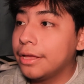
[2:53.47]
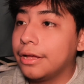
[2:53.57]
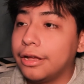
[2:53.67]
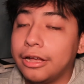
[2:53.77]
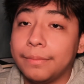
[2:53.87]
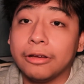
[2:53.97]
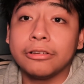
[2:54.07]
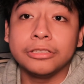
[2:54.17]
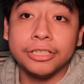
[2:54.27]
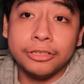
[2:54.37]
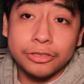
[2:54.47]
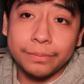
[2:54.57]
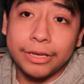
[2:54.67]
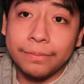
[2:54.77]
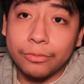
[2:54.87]
I'll continue to
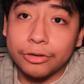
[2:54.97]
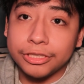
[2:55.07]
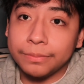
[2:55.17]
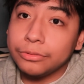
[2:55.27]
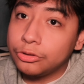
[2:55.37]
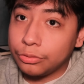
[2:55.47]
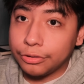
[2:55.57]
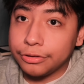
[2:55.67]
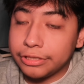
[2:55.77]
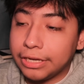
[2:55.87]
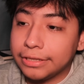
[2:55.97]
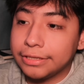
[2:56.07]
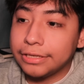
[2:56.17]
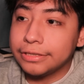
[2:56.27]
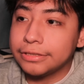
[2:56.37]
make more simple tutorials like
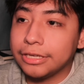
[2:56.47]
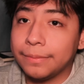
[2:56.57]
this.